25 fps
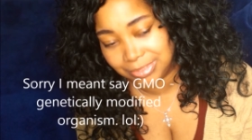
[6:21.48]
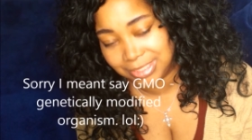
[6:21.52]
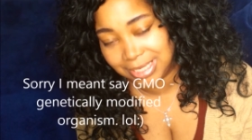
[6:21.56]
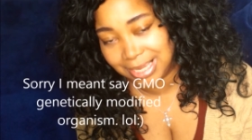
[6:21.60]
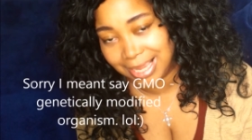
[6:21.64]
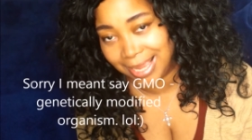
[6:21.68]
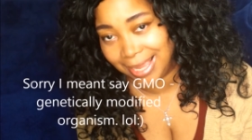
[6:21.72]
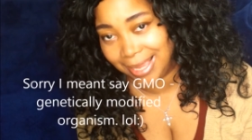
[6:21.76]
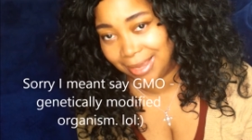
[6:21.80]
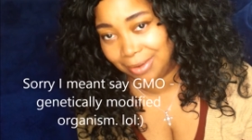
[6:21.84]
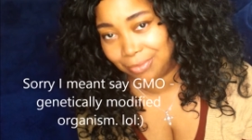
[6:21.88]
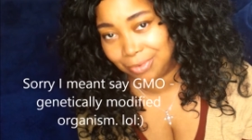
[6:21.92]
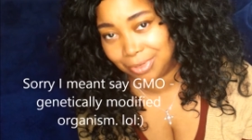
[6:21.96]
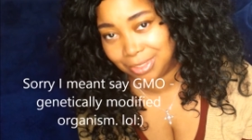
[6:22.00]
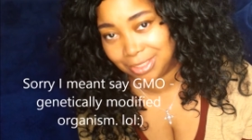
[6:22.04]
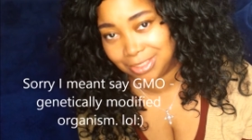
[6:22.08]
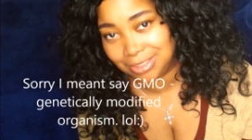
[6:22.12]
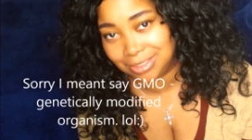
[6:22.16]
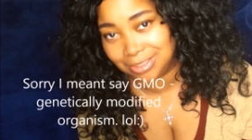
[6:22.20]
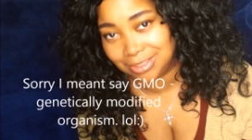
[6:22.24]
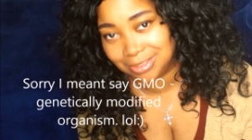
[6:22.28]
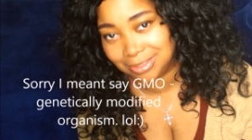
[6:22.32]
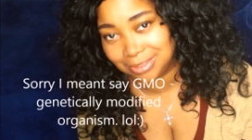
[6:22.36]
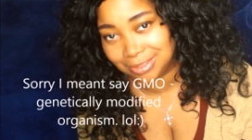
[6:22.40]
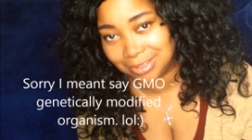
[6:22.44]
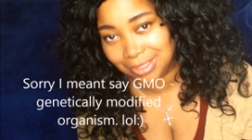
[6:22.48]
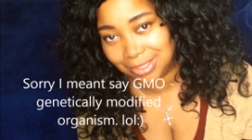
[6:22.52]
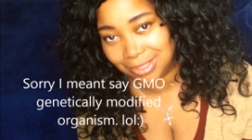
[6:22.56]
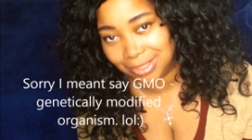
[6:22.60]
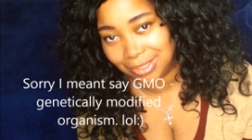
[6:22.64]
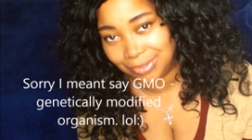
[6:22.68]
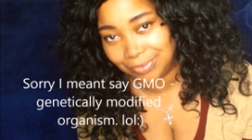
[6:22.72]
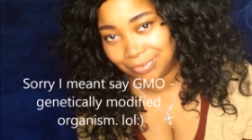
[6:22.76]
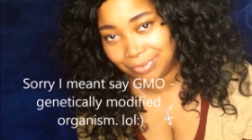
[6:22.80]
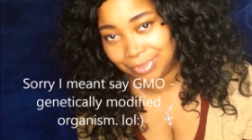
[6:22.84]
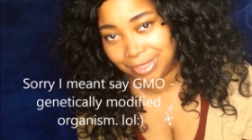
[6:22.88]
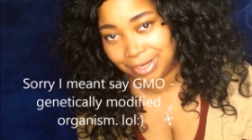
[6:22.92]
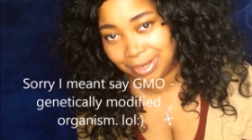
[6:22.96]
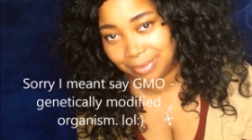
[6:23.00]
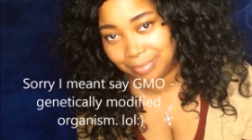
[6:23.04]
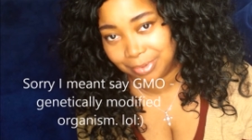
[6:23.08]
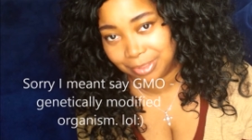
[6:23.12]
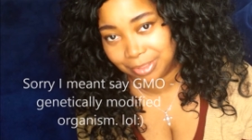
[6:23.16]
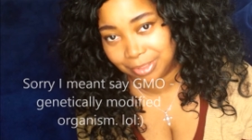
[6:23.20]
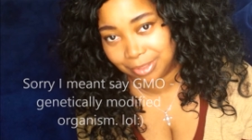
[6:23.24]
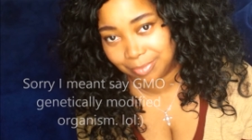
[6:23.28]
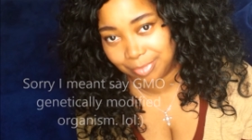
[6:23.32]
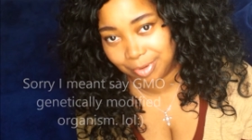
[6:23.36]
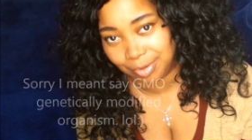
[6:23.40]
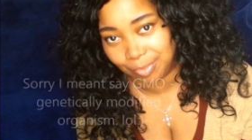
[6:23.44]
yeah, I wanted to read up
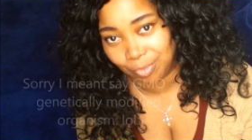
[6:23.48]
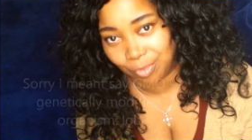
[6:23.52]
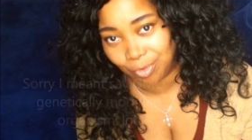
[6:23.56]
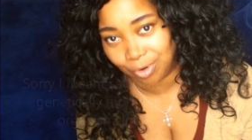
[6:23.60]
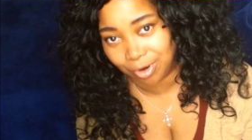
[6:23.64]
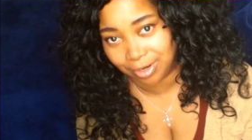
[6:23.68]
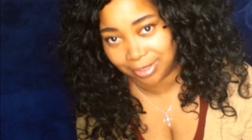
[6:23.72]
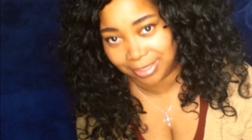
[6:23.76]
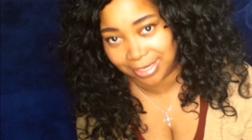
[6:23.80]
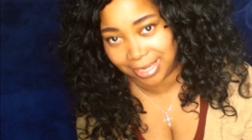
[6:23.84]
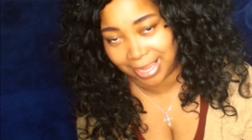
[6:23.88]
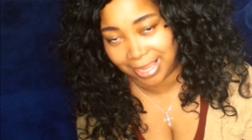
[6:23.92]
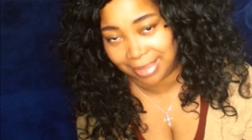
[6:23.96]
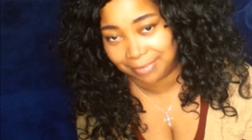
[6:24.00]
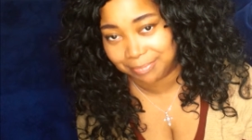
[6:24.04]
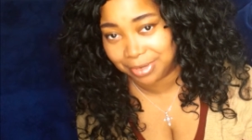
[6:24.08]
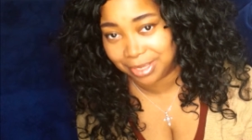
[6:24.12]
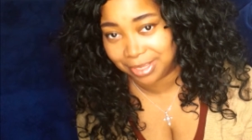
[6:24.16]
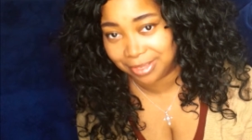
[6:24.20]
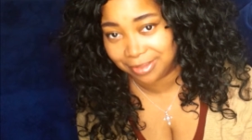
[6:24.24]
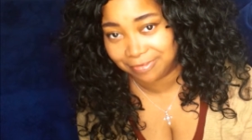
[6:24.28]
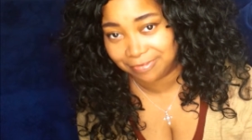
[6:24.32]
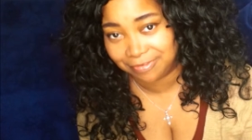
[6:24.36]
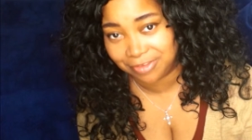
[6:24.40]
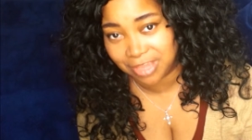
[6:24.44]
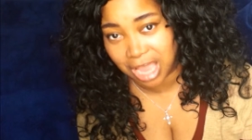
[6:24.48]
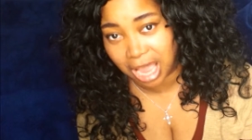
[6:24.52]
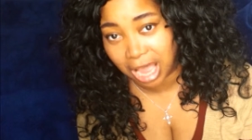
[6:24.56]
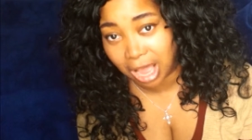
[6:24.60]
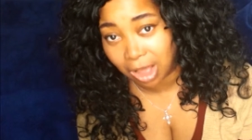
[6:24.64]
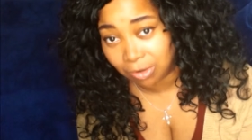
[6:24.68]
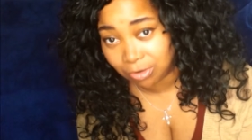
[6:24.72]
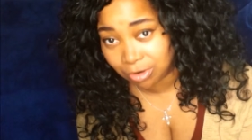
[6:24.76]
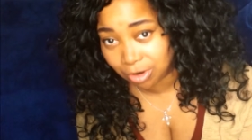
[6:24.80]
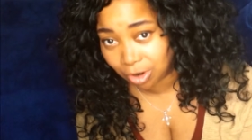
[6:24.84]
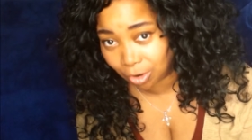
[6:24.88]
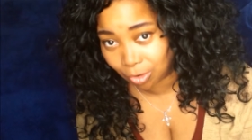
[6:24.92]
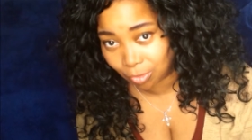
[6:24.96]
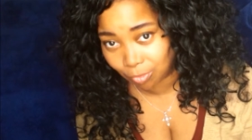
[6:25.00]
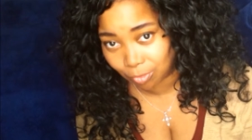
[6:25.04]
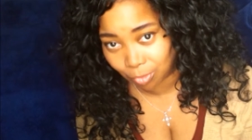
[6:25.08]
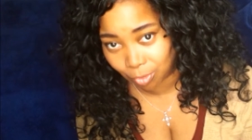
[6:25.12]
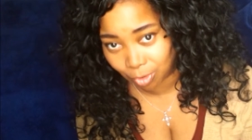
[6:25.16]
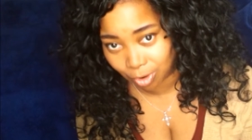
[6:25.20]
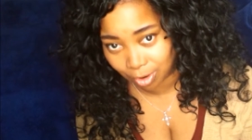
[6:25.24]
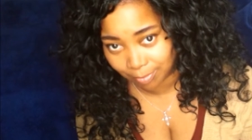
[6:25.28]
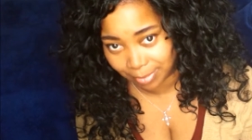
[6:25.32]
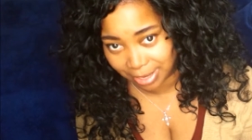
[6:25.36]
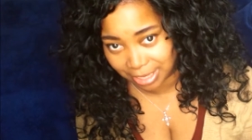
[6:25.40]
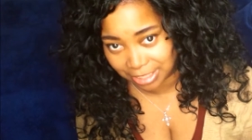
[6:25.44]
a little bit more on that. But if y'all know
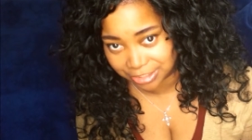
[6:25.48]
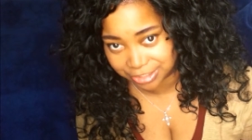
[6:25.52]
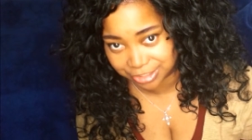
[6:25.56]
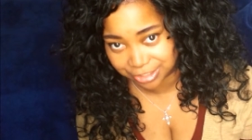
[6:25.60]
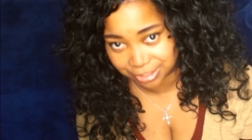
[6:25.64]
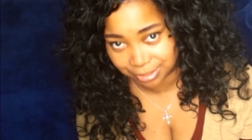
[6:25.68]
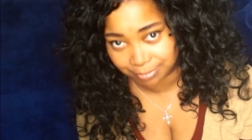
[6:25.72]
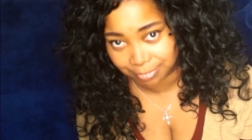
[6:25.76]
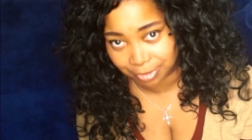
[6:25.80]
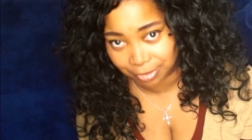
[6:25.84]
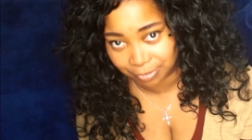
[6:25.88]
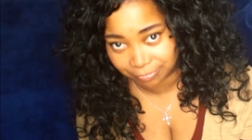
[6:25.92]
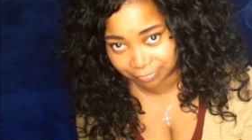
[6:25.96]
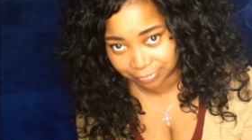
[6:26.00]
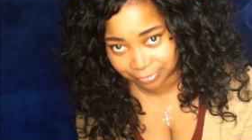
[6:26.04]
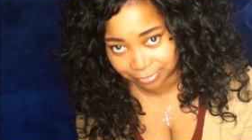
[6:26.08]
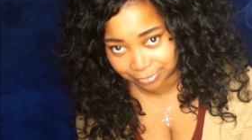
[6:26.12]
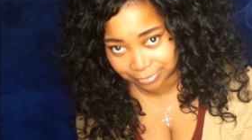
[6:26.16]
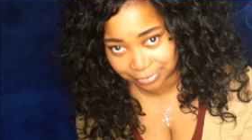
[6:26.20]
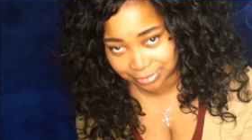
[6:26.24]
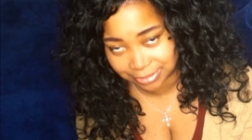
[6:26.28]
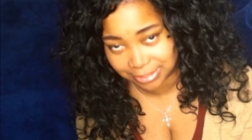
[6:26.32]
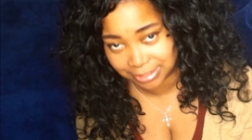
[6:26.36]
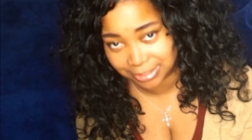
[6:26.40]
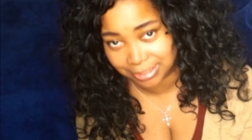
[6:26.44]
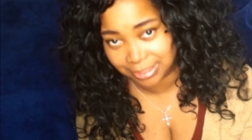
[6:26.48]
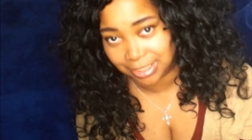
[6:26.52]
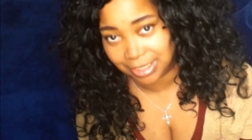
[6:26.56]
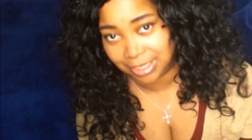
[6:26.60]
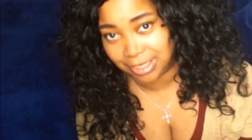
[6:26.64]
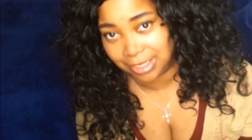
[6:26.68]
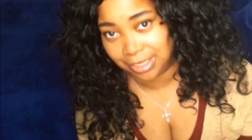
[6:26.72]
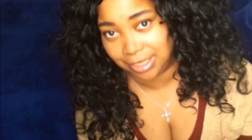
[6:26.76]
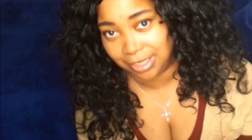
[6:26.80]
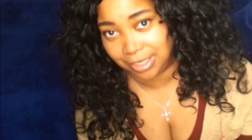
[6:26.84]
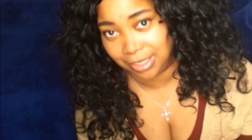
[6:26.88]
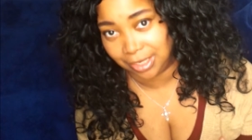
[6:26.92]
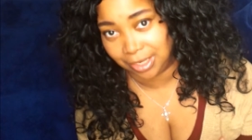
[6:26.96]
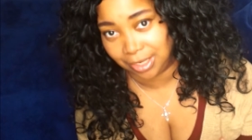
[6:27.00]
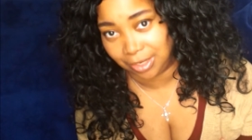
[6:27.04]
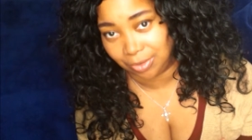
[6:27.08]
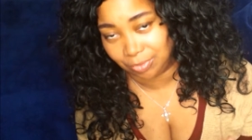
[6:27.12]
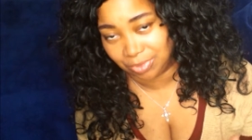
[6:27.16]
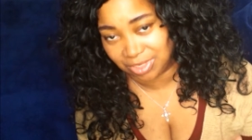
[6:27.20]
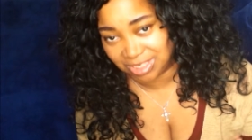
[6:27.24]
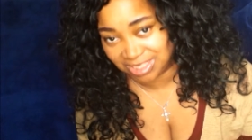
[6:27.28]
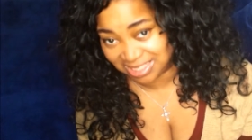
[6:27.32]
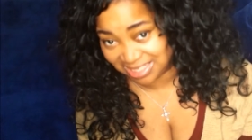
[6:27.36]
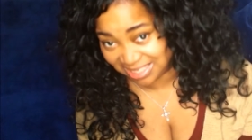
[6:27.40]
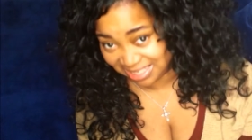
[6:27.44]
more about GMO foods and
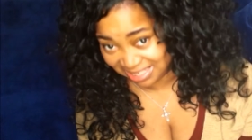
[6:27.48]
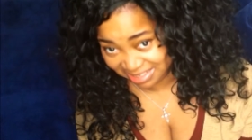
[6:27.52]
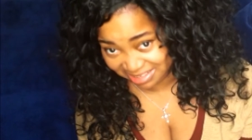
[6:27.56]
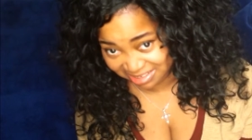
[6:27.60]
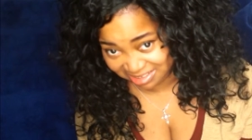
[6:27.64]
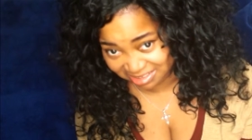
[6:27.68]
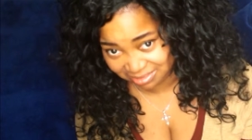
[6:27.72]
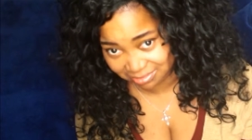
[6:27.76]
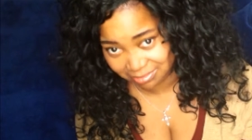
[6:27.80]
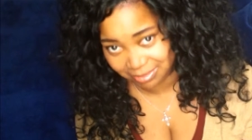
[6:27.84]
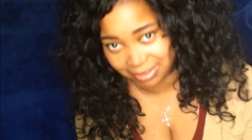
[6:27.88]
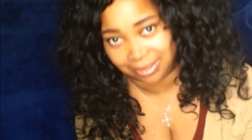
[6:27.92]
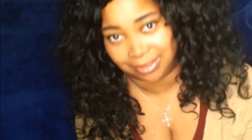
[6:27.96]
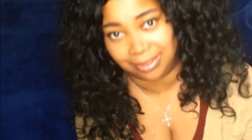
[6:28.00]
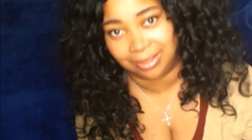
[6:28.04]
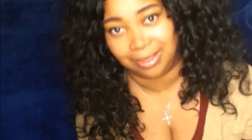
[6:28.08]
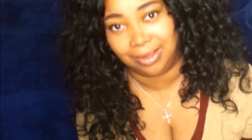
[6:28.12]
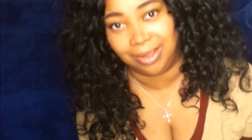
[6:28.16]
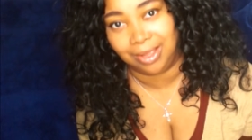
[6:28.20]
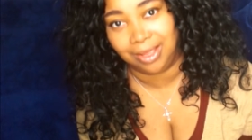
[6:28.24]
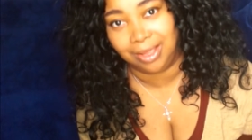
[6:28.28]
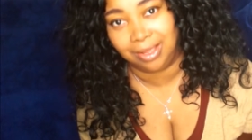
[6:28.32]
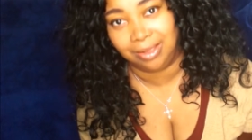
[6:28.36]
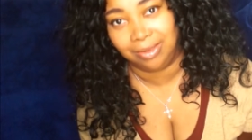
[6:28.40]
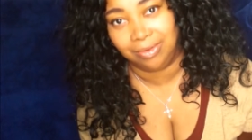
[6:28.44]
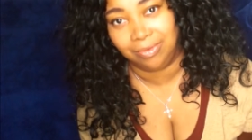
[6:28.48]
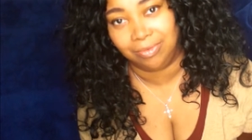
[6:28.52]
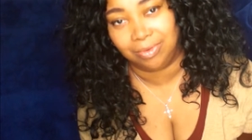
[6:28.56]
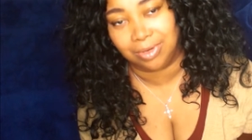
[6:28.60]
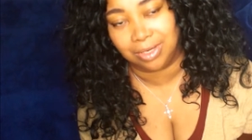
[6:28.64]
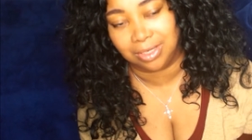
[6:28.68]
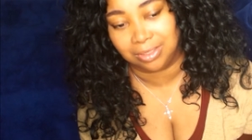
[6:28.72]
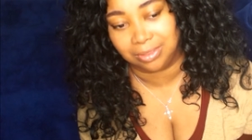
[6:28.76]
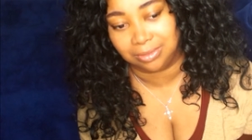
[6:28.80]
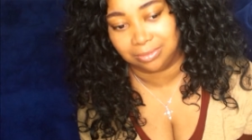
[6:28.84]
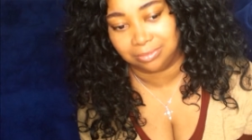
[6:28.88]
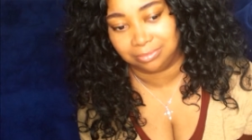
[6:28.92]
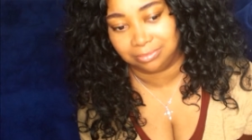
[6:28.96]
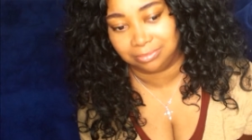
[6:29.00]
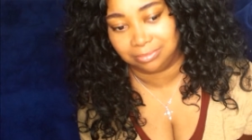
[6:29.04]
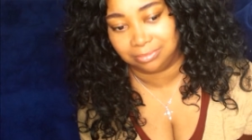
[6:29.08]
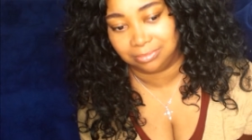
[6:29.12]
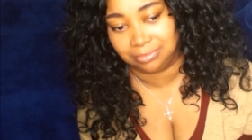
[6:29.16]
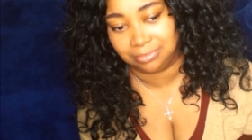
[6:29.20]
what's in it, and well,